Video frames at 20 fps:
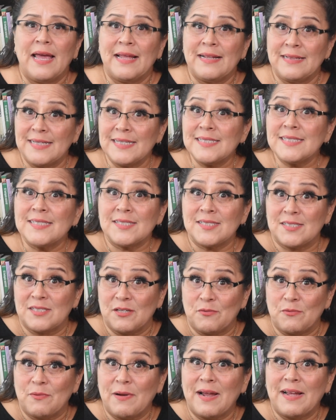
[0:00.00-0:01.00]
And this is
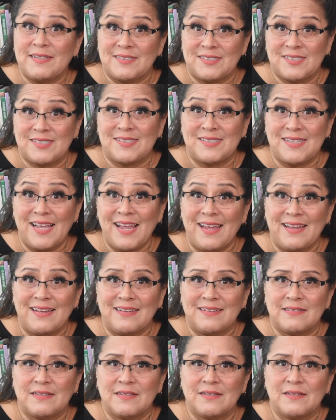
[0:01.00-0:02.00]
the right
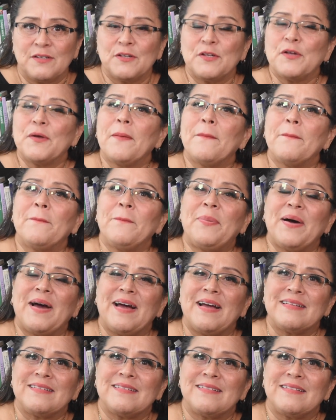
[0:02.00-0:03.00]
state,
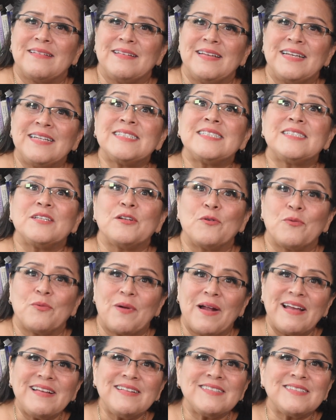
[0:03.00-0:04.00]
but is the
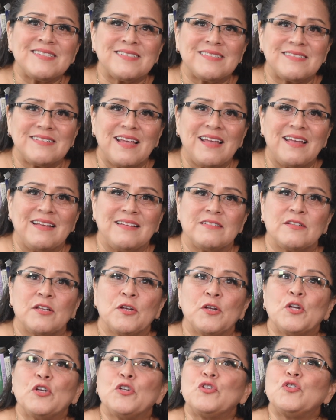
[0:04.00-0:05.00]
right state
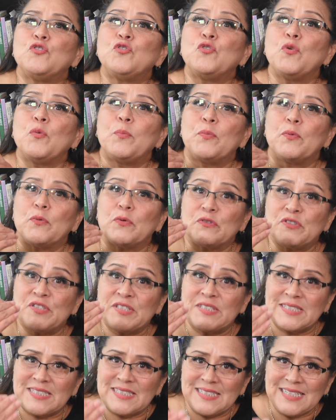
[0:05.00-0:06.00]
to
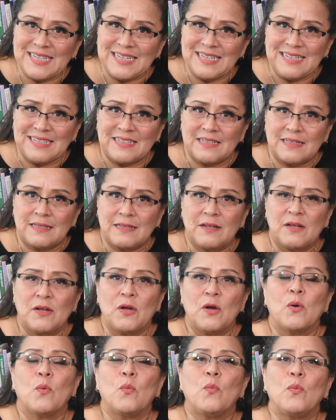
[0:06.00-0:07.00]
proceed
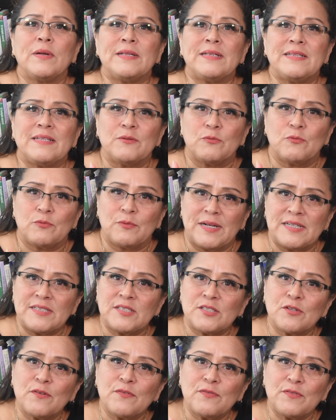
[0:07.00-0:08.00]
with the
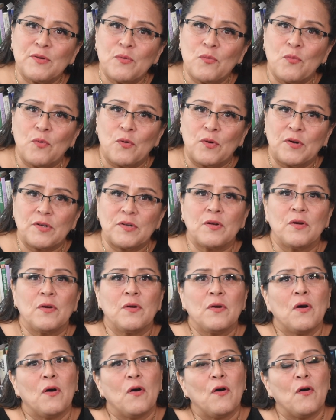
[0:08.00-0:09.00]
rest of the
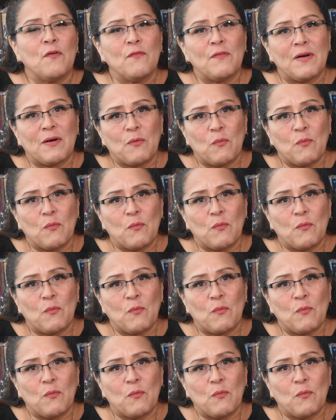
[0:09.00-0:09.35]
work of